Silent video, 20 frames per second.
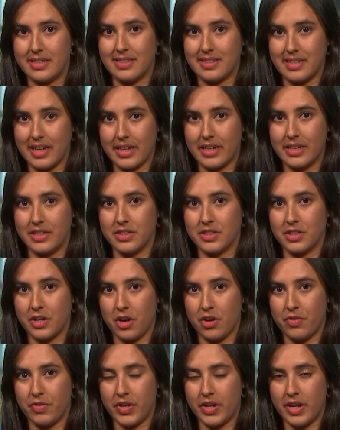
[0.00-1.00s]
second
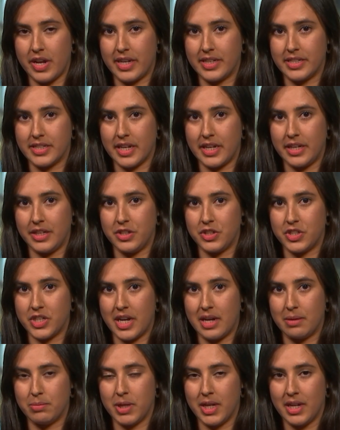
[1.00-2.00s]
COVID 19
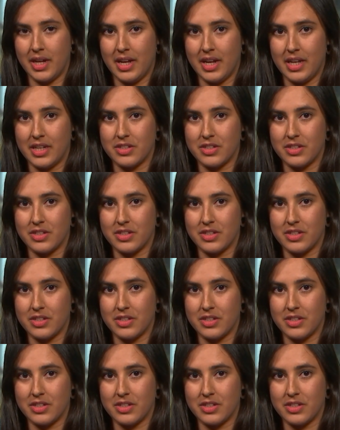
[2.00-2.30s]
jab.